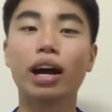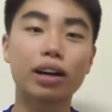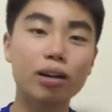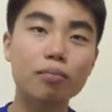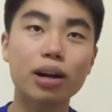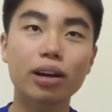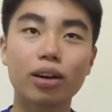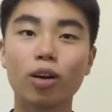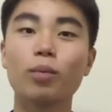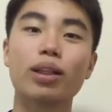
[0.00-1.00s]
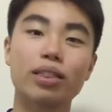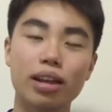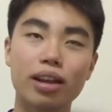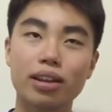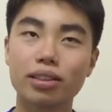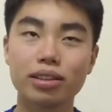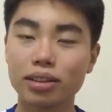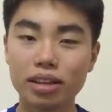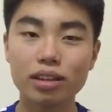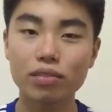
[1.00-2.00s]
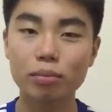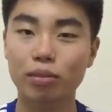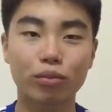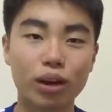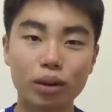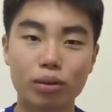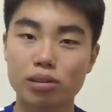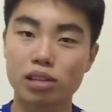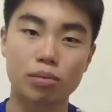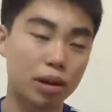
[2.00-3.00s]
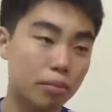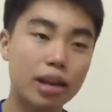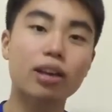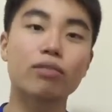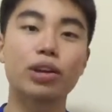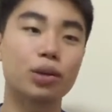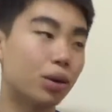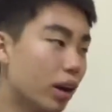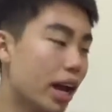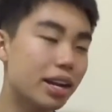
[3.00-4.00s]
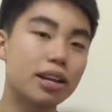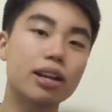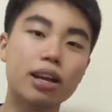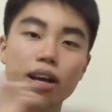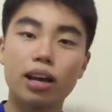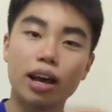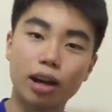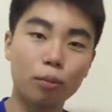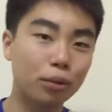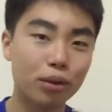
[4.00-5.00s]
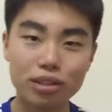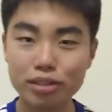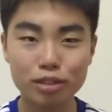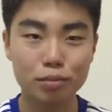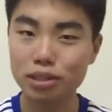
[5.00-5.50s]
I come back home, and in the evening before I go to sleep, I make a video, edit it, and upload it to YouTube.